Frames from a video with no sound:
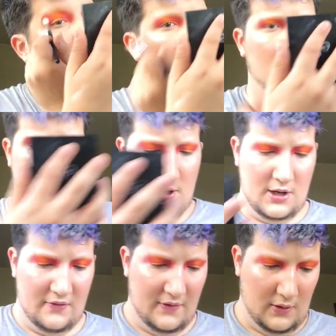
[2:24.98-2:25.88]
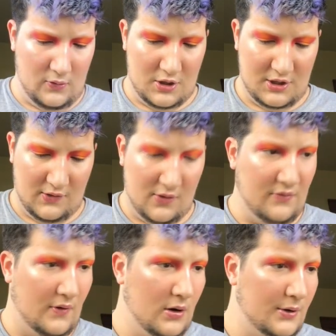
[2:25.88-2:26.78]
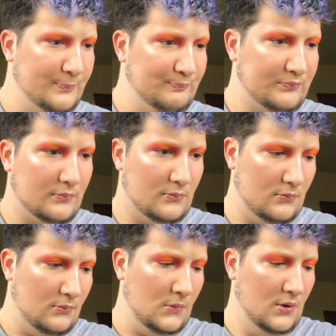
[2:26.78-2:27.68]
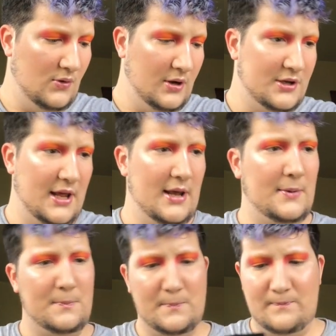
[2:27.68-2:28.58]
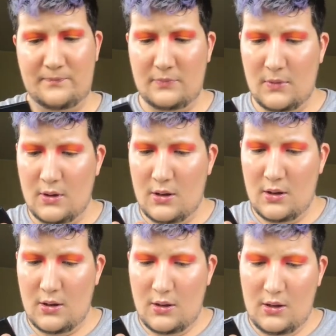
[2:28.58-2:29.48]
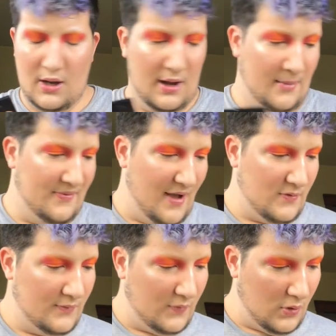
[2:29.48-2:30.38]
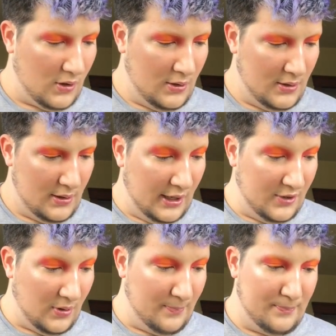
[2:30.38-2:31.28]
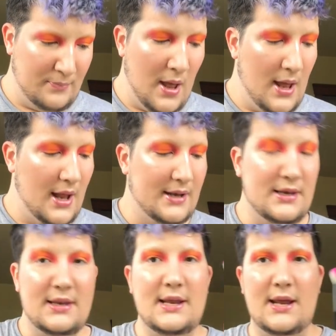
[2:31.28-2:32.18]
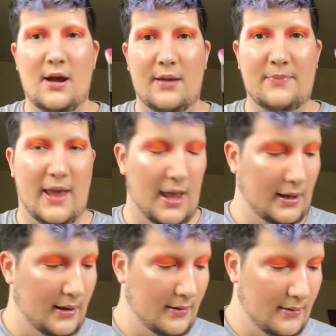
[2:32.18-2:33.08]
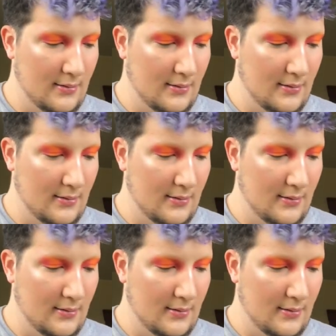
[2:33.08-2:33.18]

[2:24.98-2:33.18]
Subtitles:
Looking good, feeling gorgeous so far. So I'm gonna take an M514 into a neon pink.